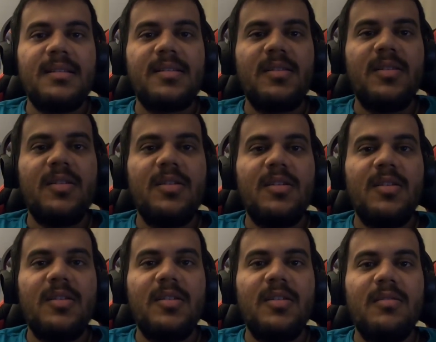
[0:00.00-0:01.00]

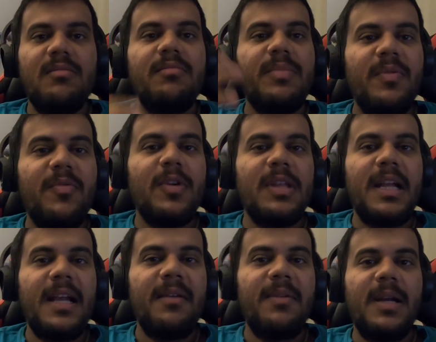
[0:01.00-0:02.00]
So before
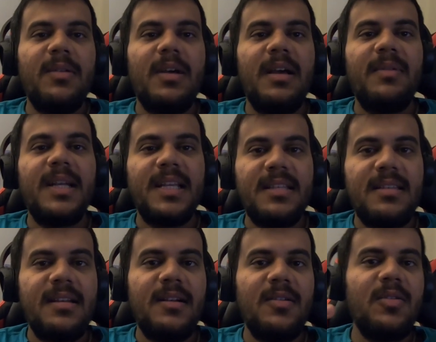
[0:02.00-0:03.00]
that, I want to have a
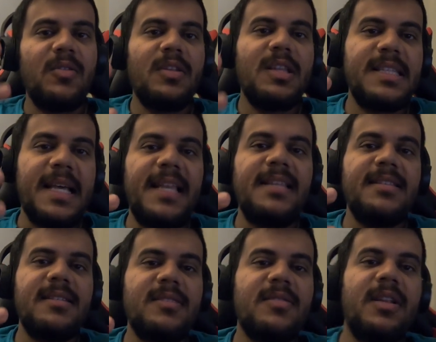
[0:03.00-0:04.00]
test run to know the
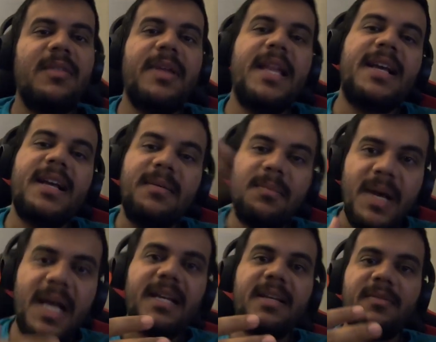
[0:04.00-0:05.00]
challenges, so that when I come
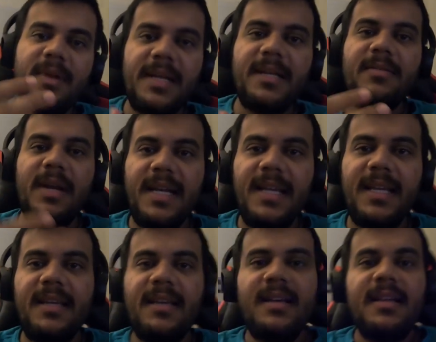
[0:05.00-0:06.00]
back in twenty
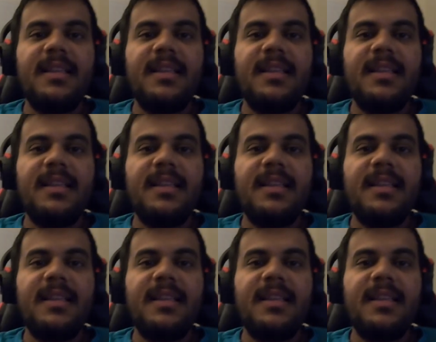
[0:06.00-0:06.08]
twenty,